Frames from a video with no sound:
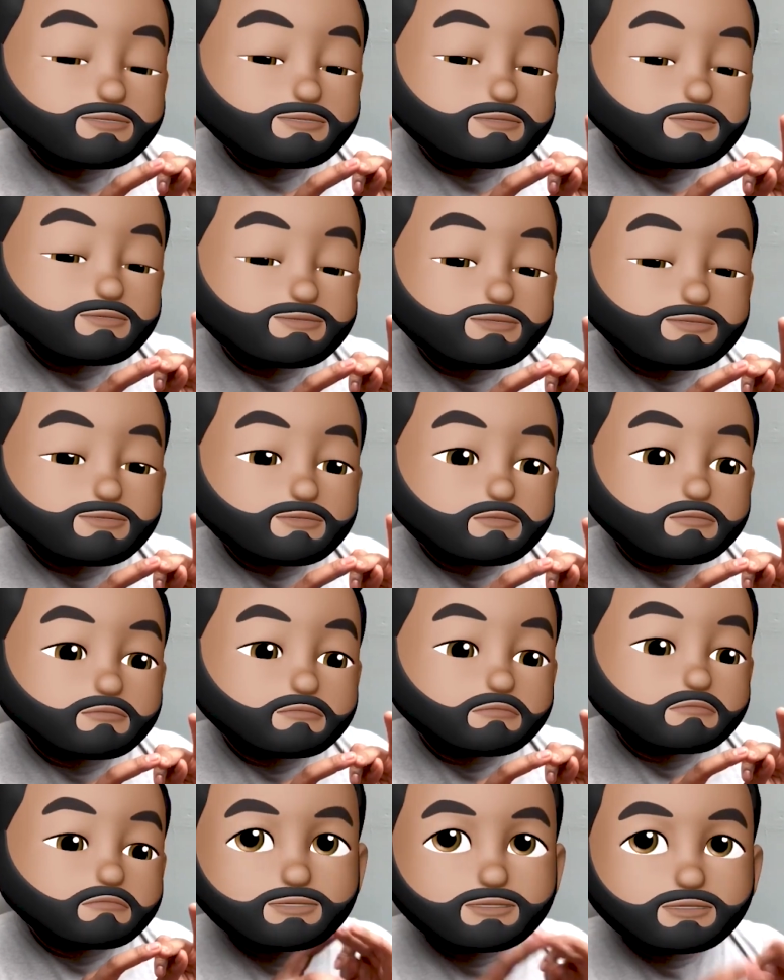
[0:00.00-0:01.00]

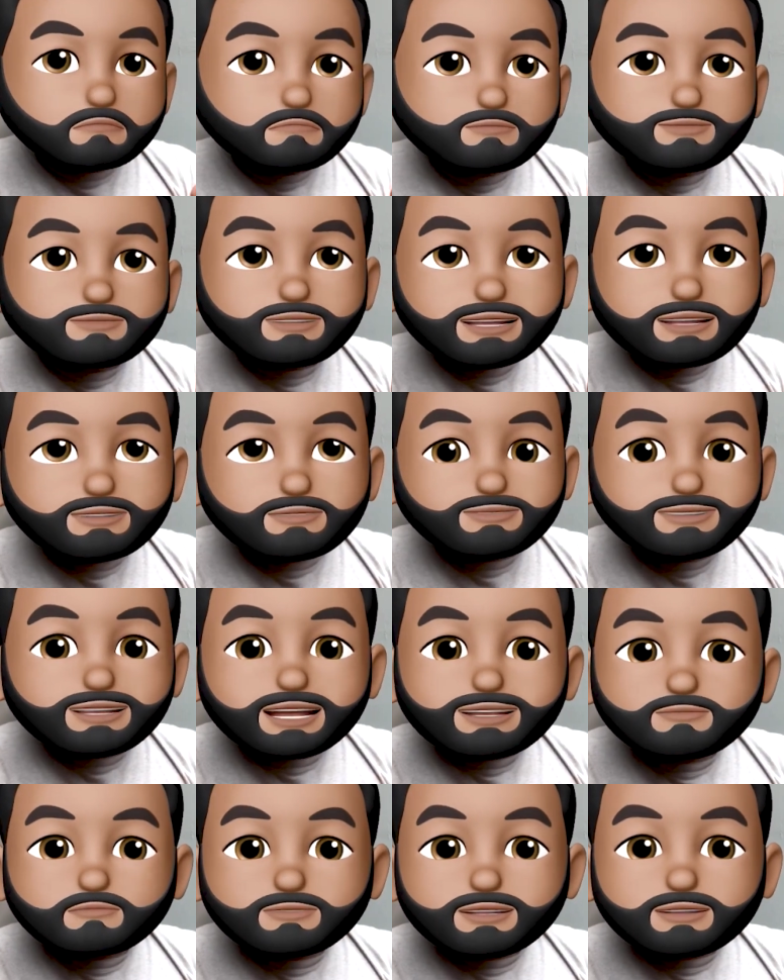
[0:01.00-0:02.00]
So up to now,
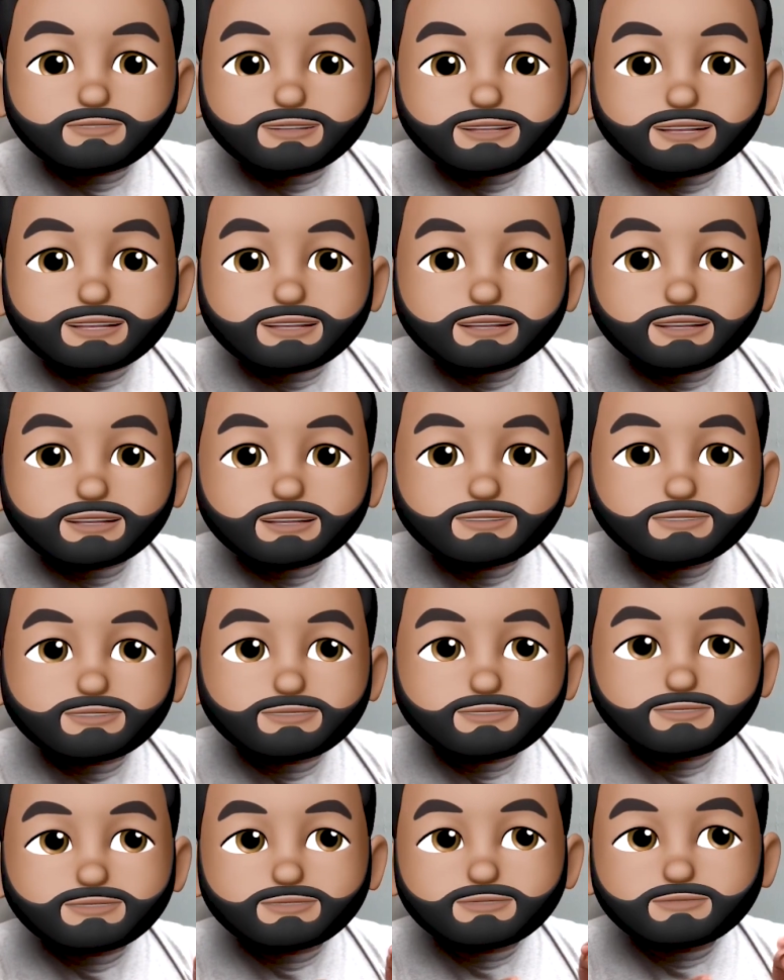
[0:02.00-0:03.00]
January,
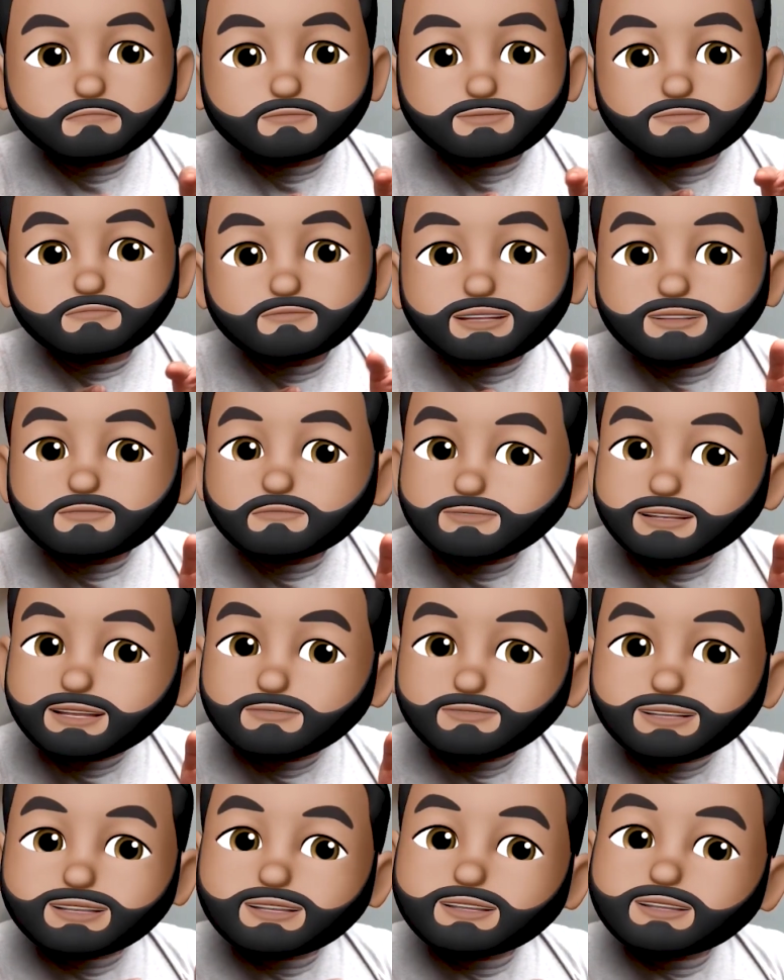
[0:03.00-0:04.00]
it's almost
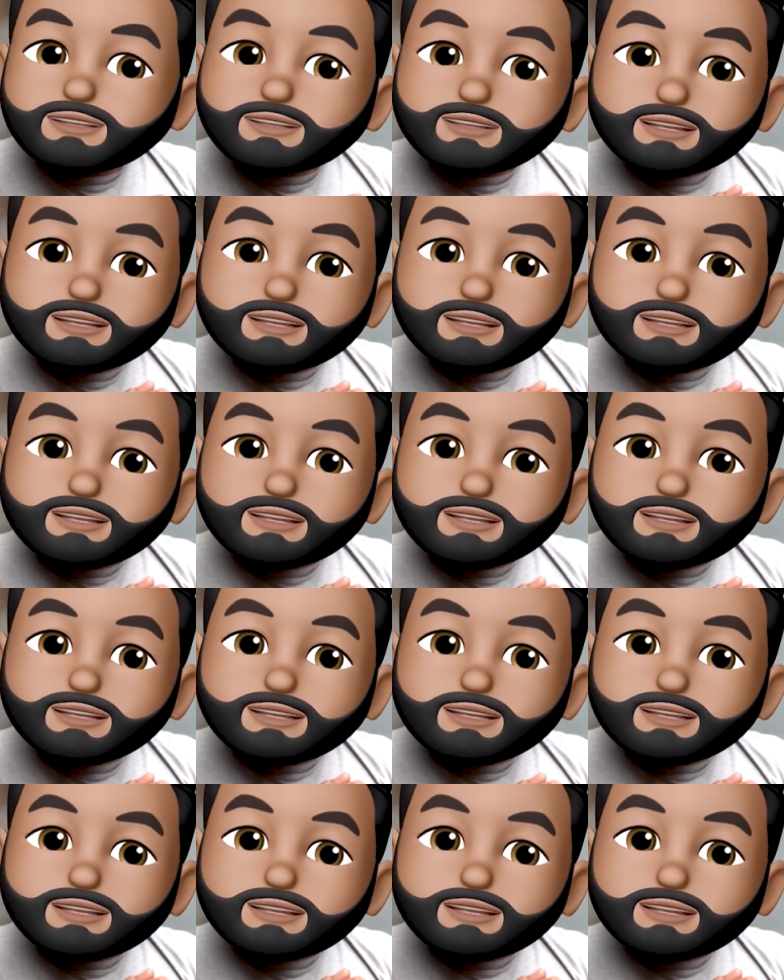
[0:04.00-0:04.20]
February.